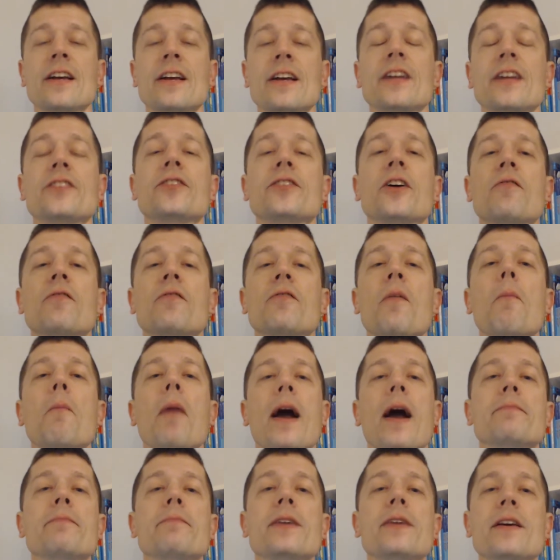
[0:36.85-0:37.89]
It's going to
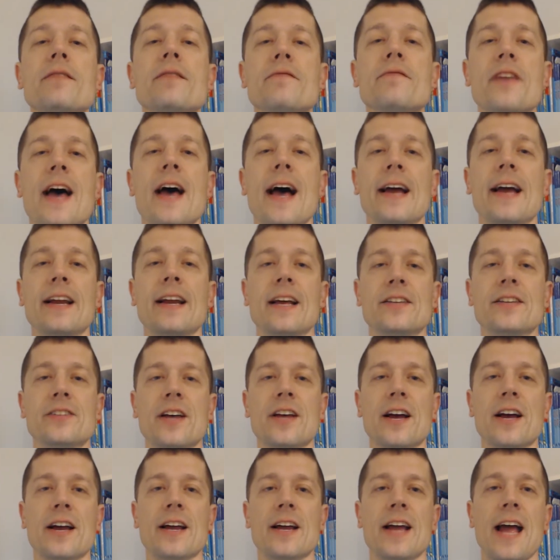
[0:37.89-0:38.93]
remind me of that as
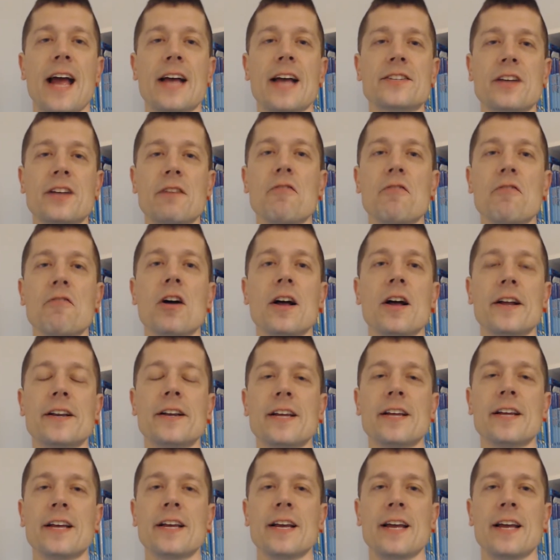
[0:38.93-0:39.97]
I as I run
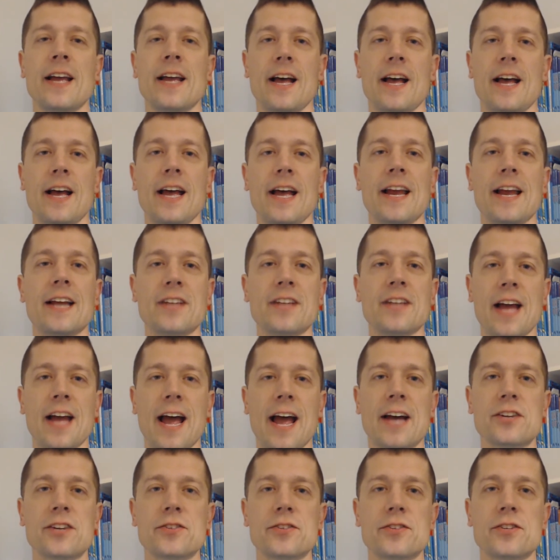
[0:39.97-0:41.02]
uh, and as I
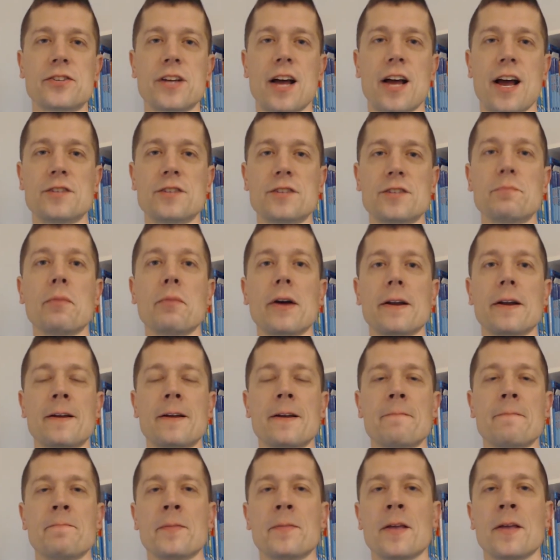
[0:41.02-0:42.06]
exercise. But
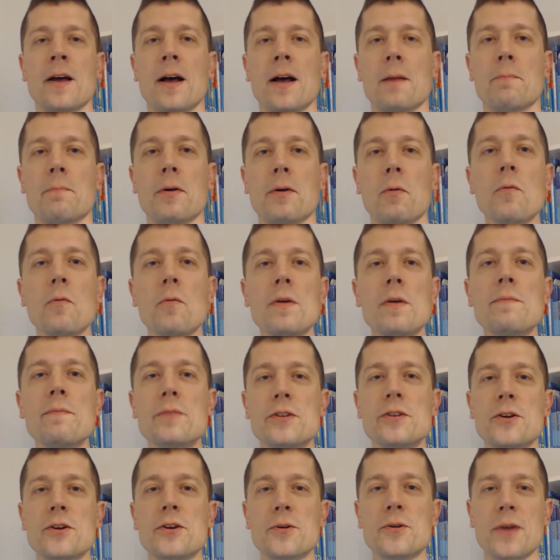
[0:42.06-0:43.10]
uh, but what we've
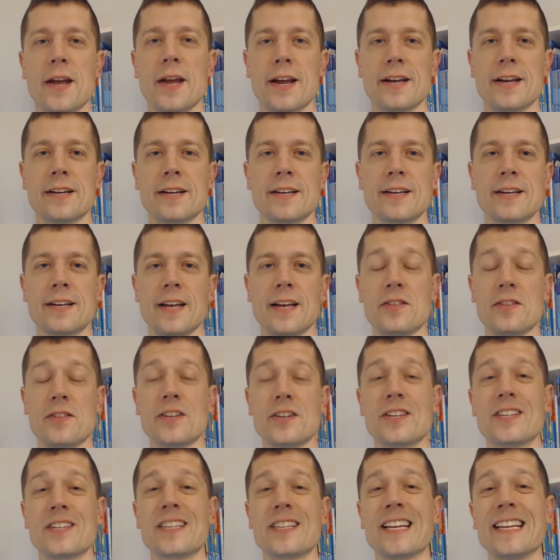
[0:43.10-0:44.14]
been doing, and
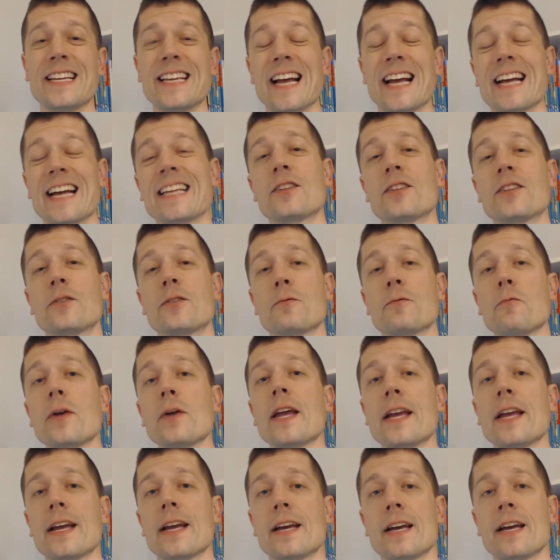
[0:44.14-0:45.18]
this is the ninth
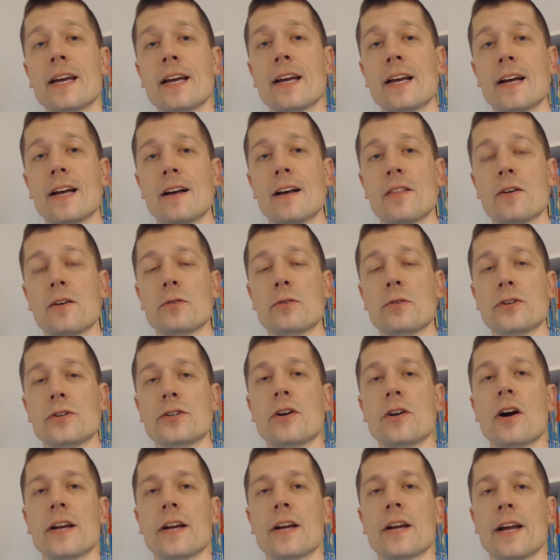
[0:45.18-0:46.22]
week uh, that we're
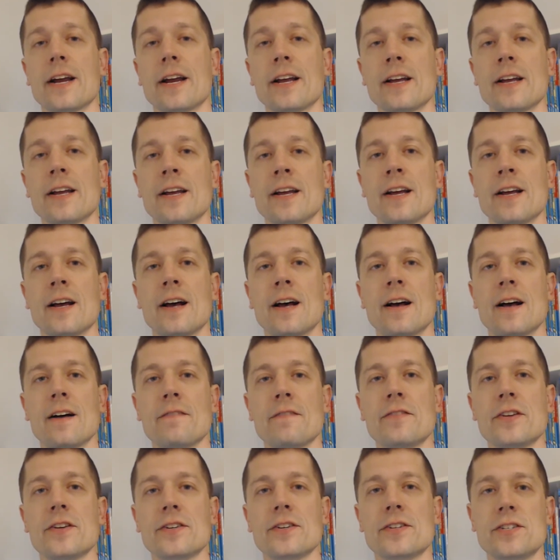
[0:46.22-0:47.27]
starting
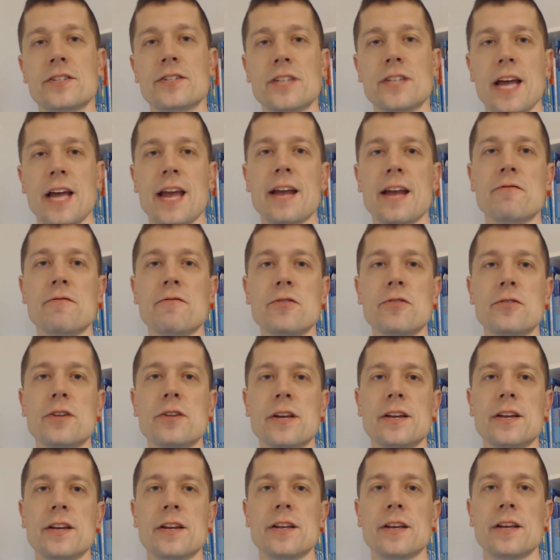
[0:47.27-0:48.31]
of this staying
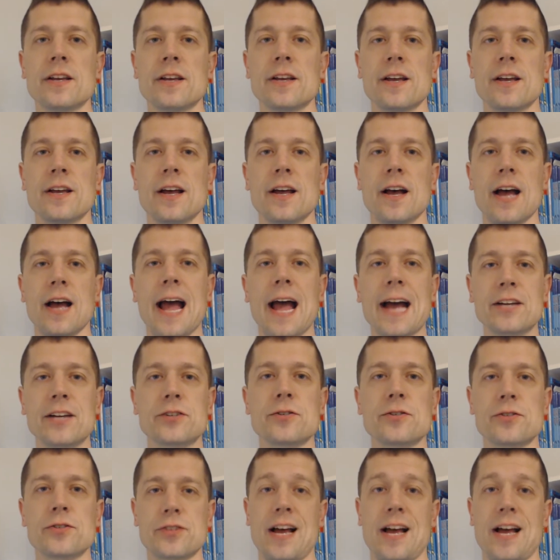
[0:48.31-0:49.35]
rooted
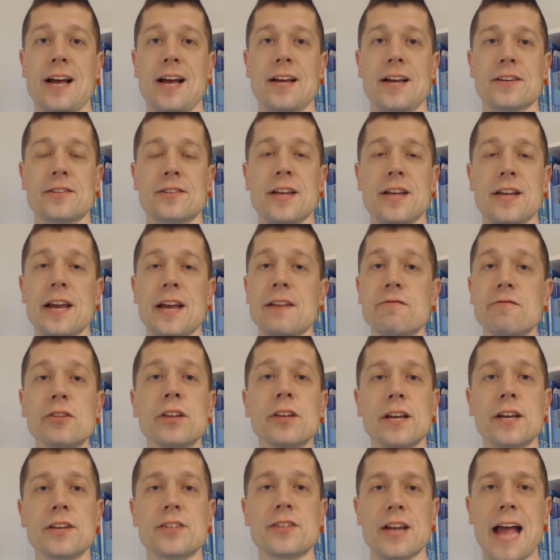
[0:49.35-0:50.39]
exercise, and it
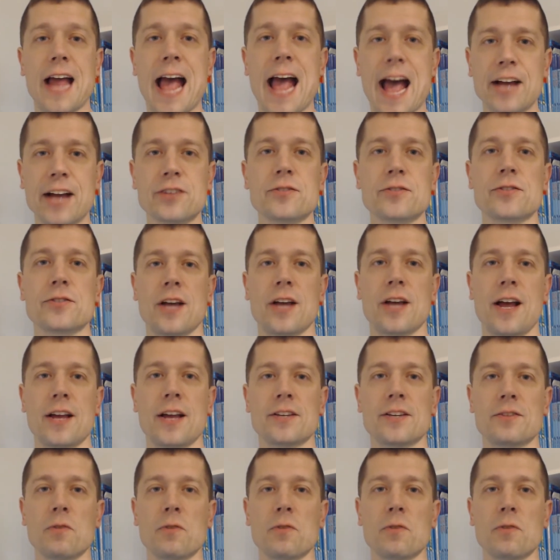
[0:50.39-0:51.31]
really is an exercise.